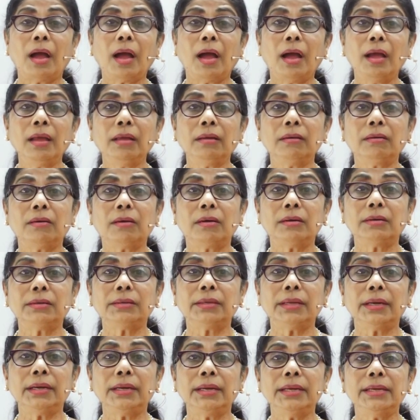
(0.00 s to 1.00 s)
I
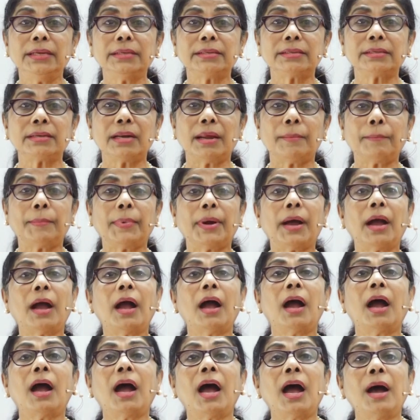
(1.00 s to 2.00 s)
got the least number.
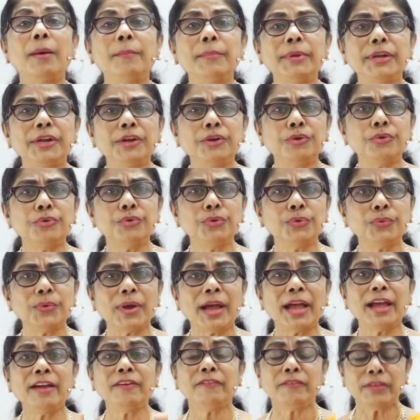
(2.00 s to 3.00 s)
How many do you
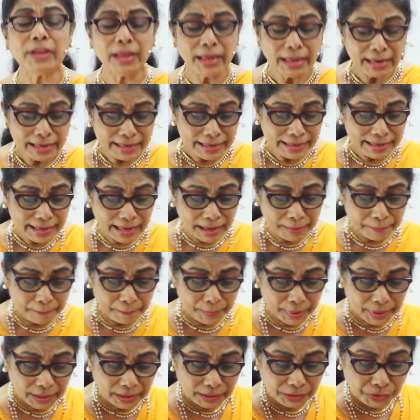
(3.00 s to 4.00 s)
have?
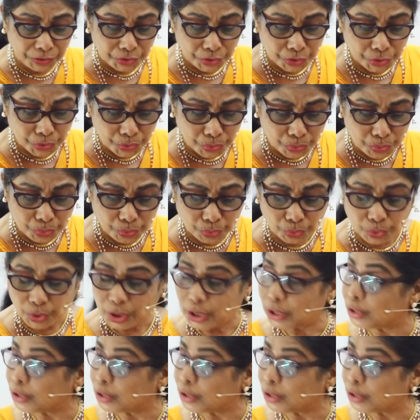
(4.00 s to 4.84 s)
Number 2.